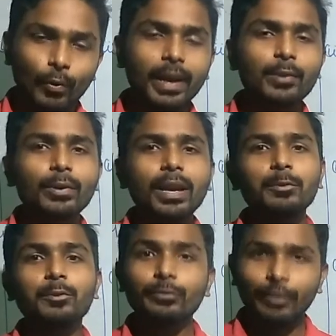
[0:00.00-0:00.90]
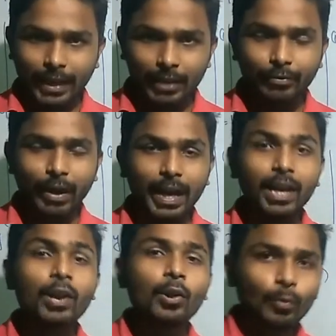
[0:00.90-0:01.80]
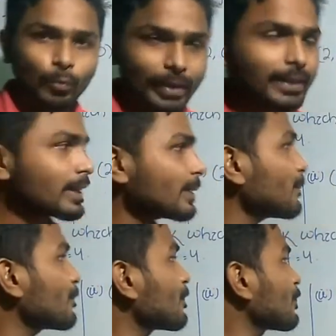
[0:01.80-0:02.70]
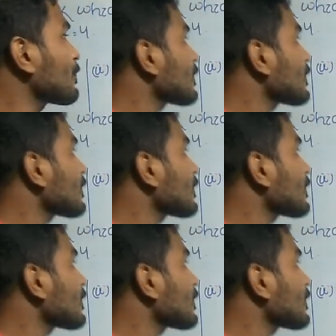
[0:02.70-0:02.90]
where we have to verify whether